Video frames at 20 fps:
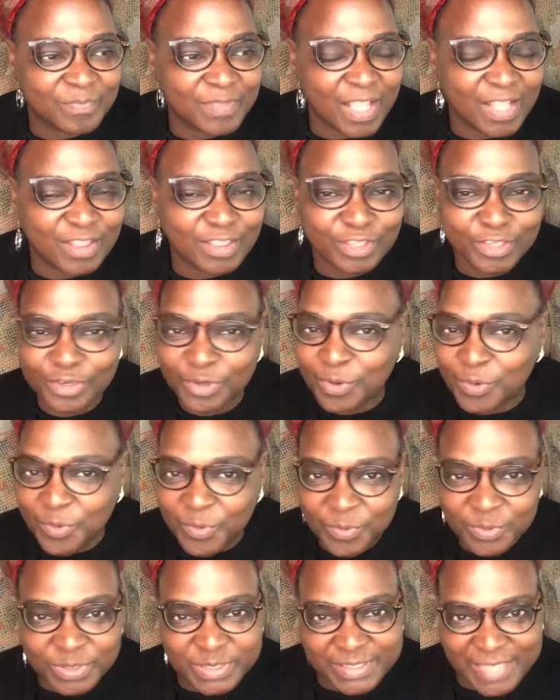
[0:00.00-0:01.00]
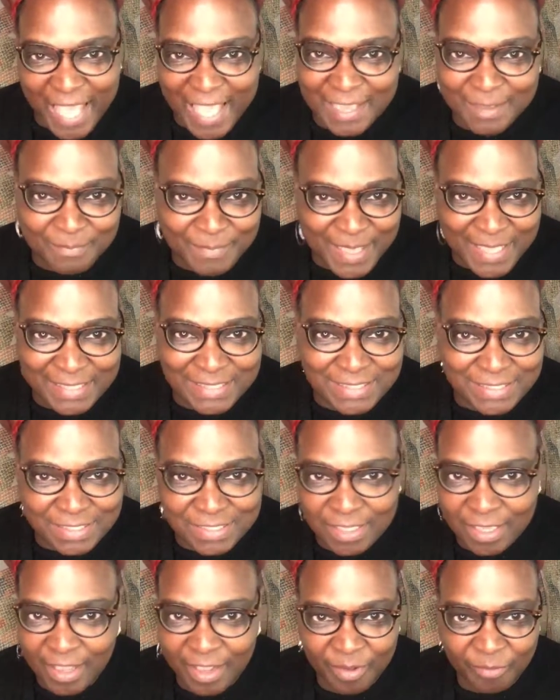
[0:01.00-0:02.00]
little segments.
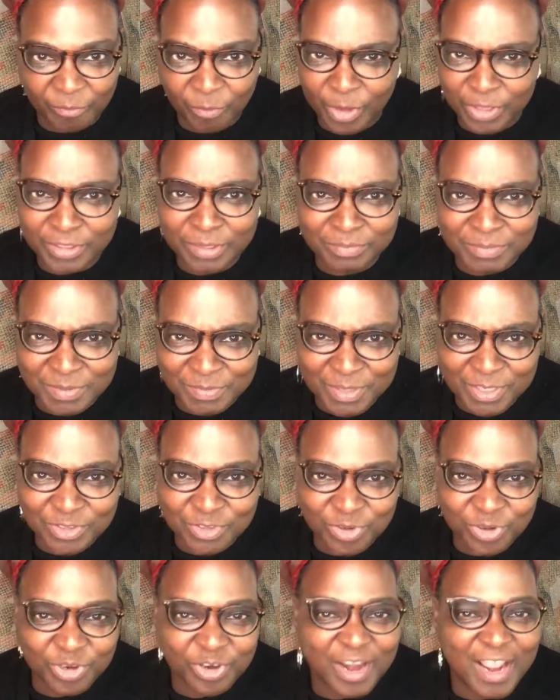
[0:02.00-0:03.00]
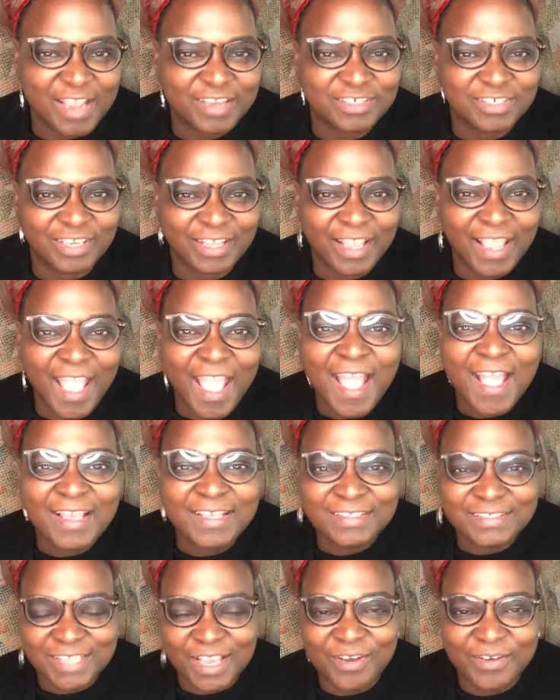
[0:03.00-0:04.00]
I want them to be shorter, actually.
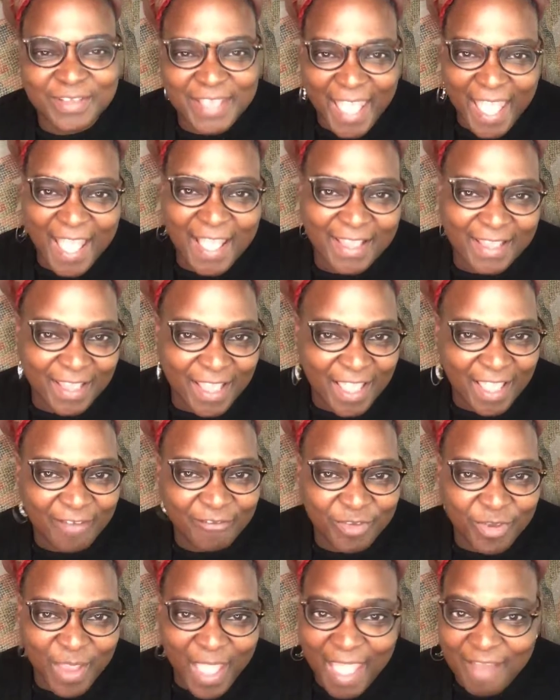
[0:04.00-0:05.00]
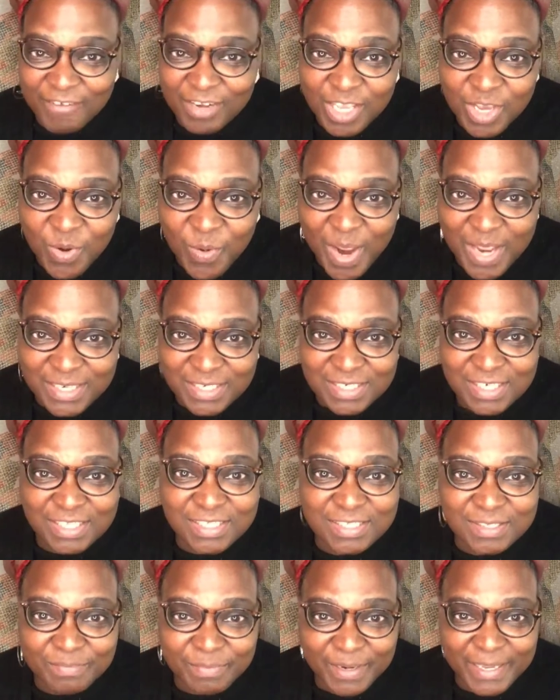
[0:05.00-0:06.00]
So yeah, if you have any
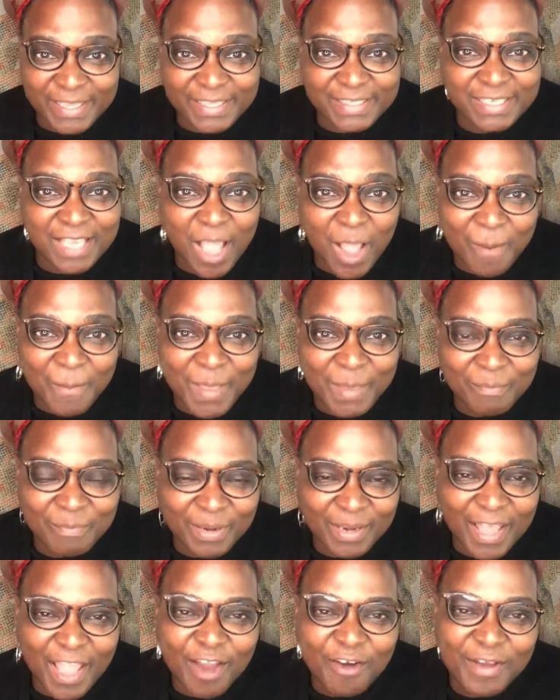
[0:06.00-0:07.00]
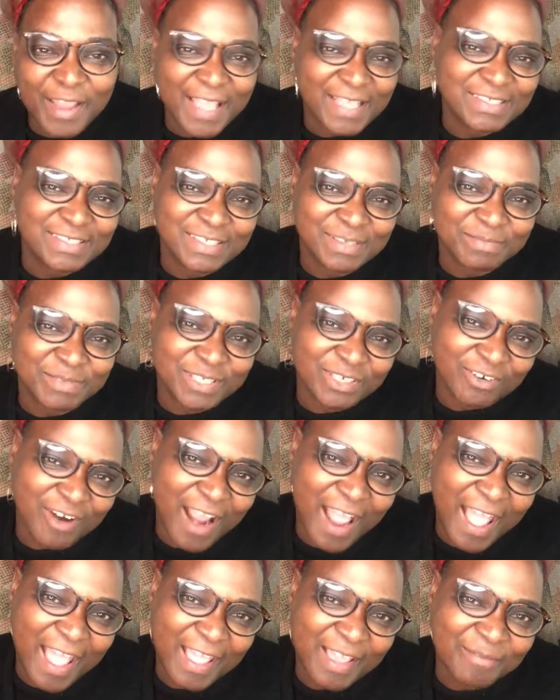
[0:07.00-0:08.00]
questions, please comment below and
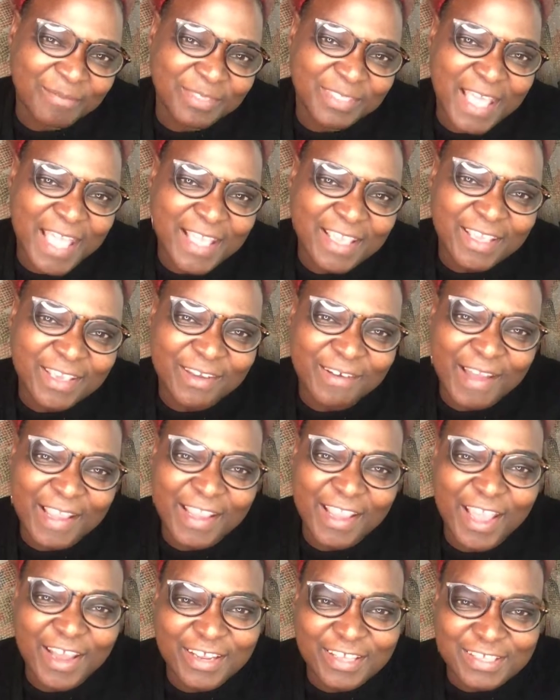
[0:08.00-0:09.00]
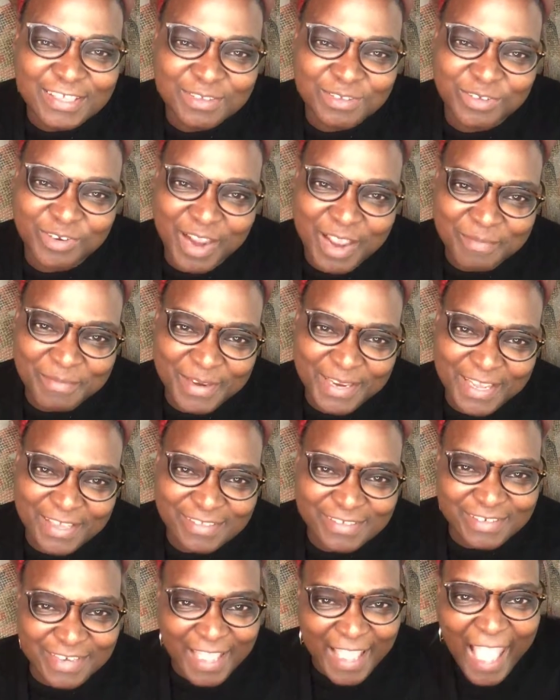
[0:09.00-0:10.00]
subscribe. Thank you. I got a subscriber
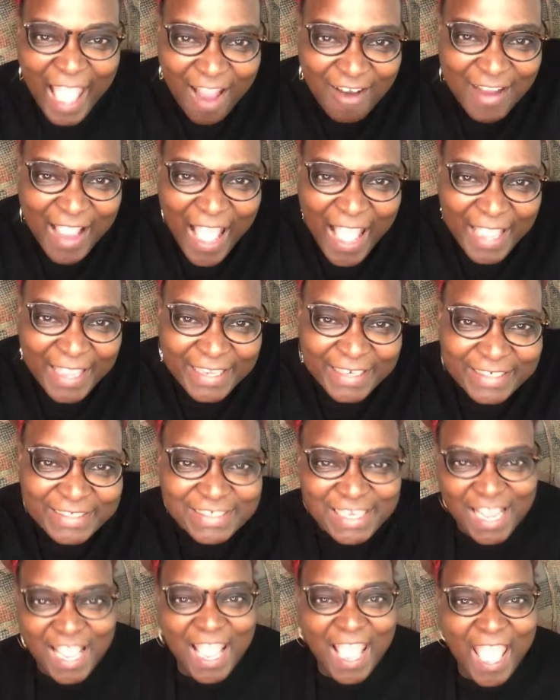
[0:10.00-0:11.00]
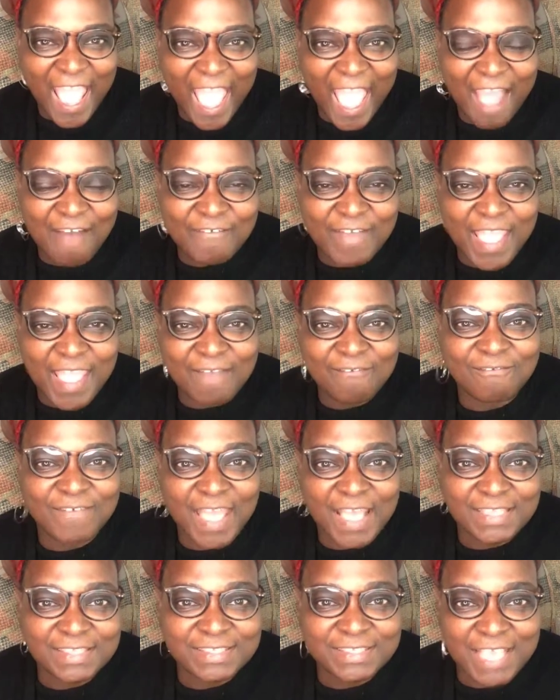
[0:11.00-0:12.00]
yesterday. How kind. Have a
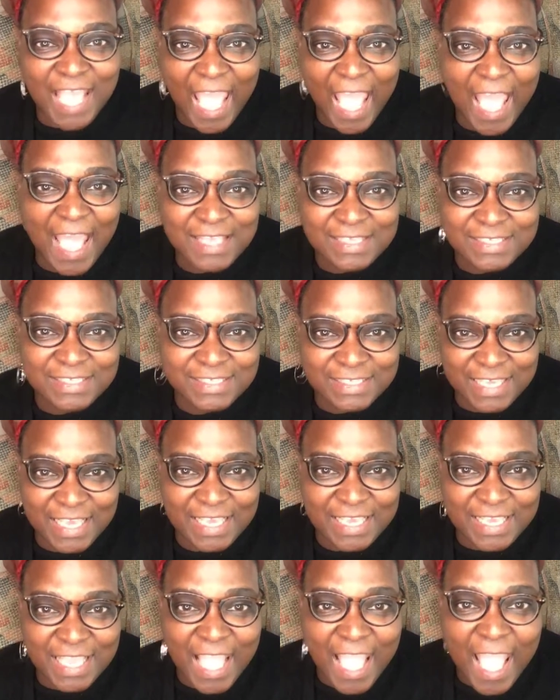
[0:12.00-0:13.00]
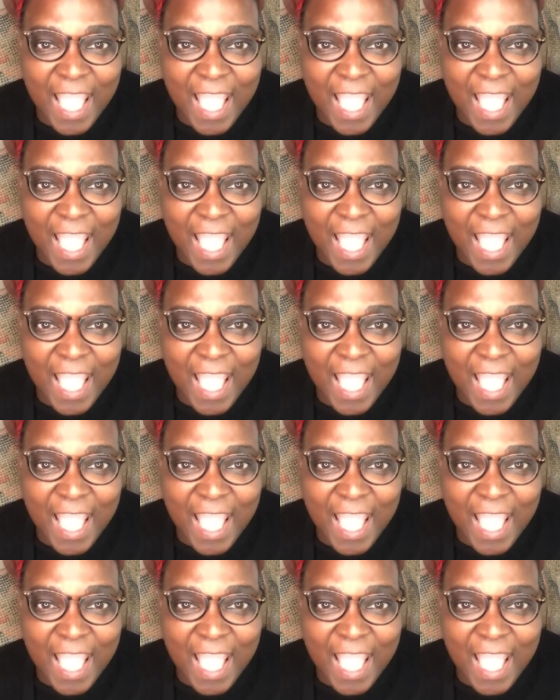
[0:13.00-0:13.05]
fantastic